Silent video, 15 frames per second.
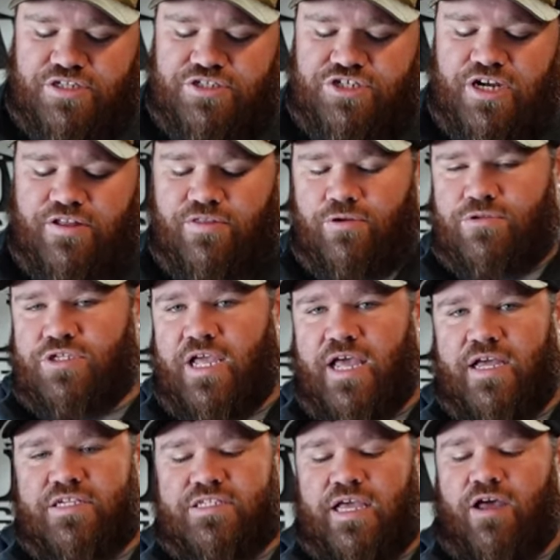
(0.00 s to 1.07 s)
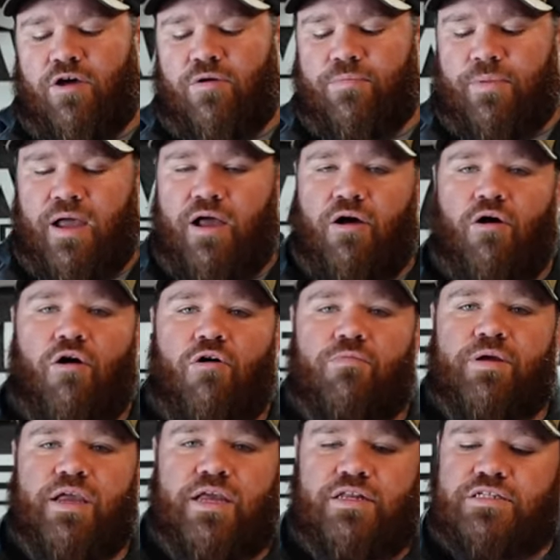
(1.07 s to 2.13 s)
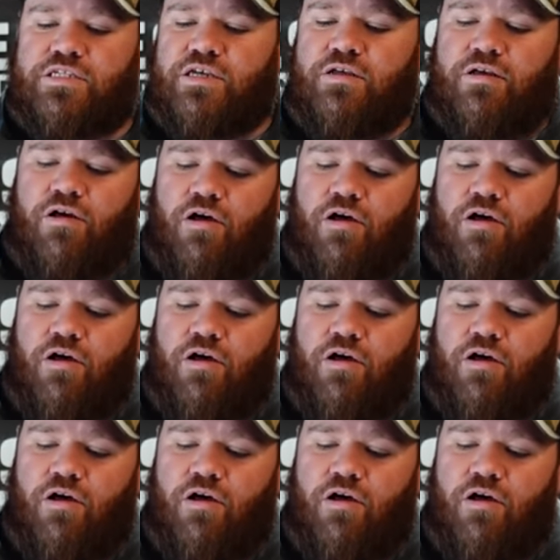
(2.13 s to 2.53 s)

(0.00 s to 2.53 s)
to check those guys out, by all means,